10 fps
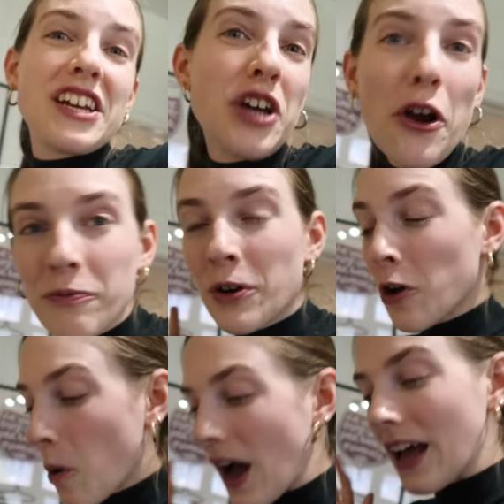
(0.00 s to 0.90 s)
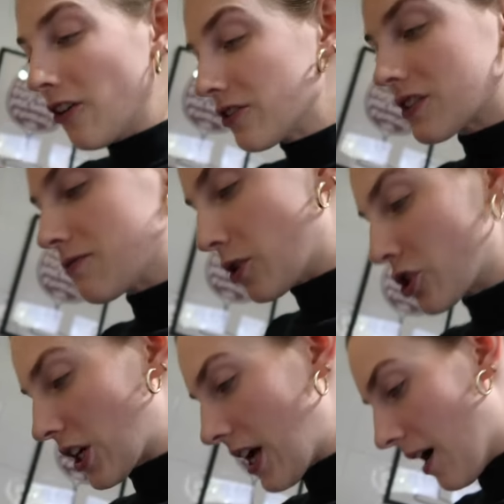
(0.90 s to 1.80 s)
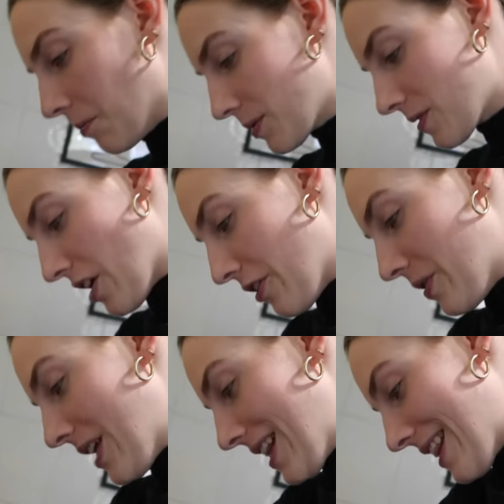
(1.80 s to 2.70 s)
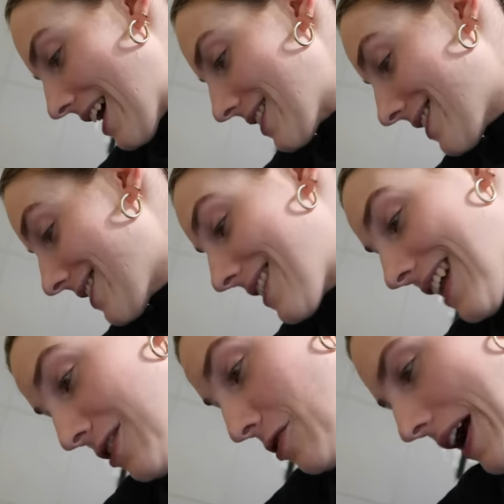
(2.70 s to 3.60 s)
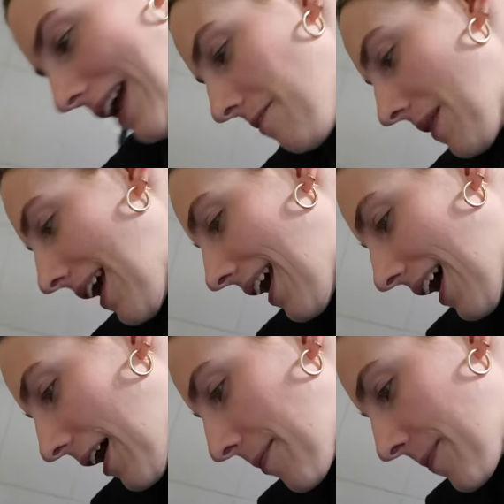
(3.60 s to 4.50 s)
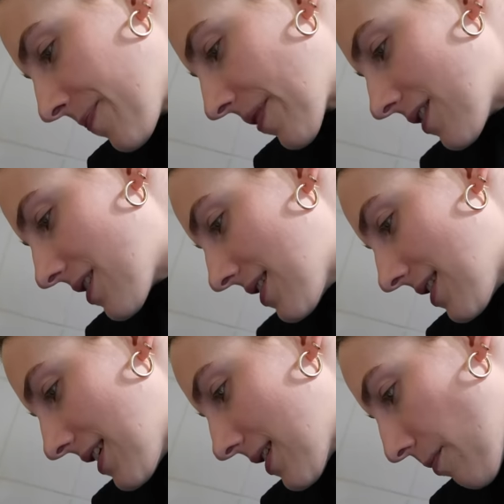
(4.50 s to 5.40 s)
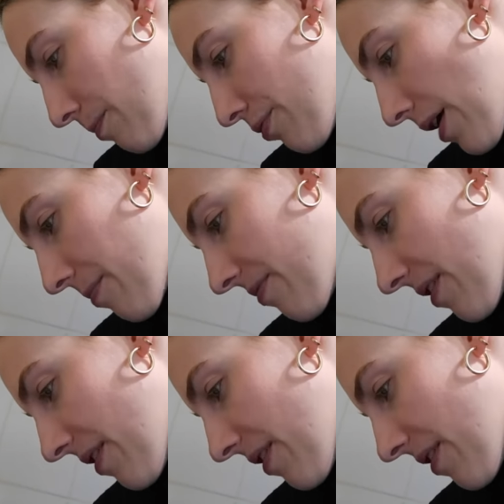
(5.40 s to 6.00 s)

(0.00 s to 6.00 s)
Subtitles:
they don't require lots of washing up. So that's great. So this is Prep